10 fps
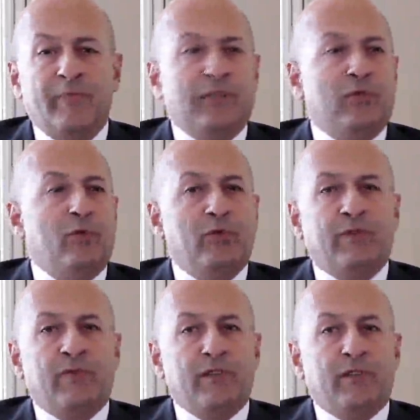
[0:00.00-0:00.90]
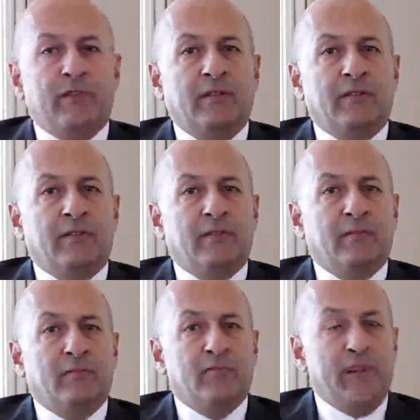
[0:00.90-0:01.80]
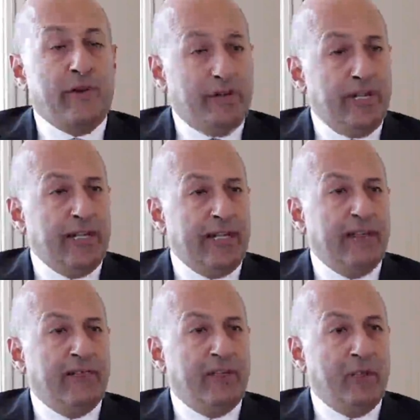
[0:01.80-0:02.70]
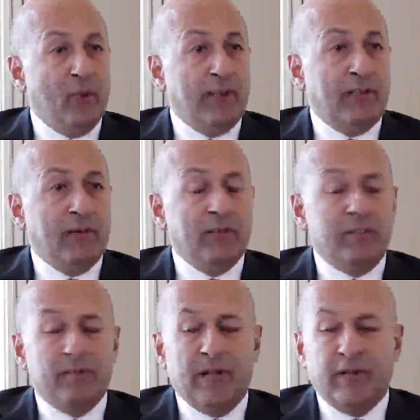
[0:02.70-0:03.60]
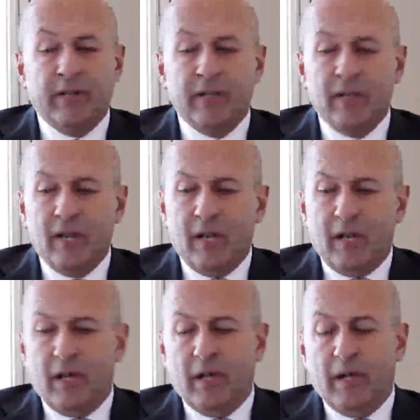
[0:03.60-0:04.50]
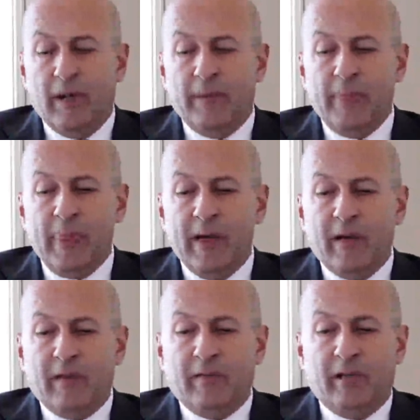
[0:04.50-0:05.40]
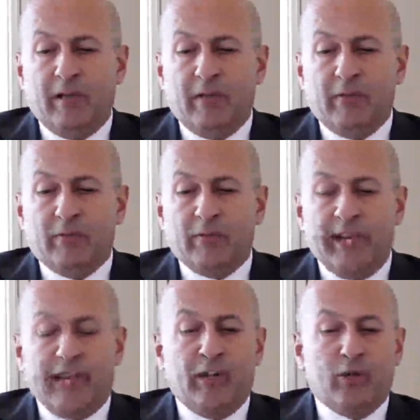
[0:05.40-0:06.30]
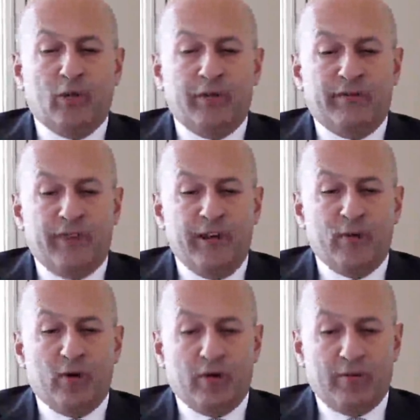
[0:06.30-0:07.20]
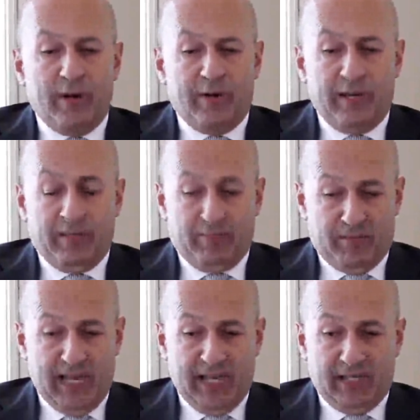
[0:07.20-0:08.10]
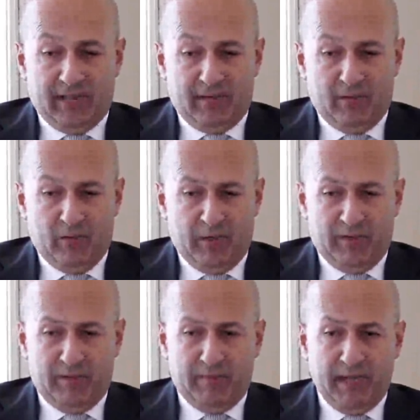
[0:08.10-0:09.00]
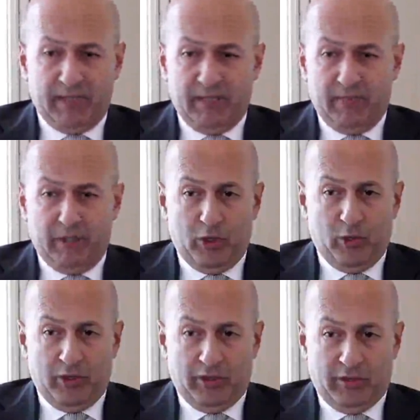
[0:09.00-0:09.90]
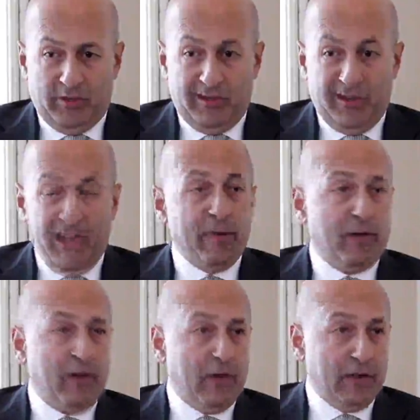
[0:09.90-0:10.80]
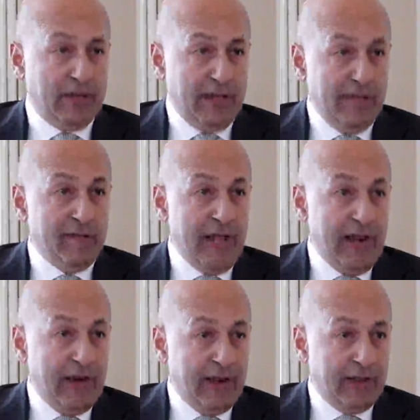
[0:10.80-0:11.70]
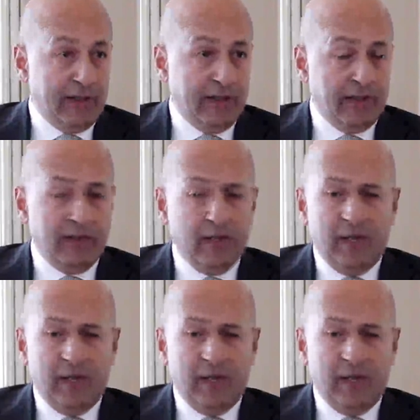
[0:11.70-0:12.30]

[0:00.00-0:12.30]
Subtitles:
matter who the investor is, they really can feel welcomed in Bahrain. The regulatory framework, Bahrain has one of the best and maturest labor laws in the areas here.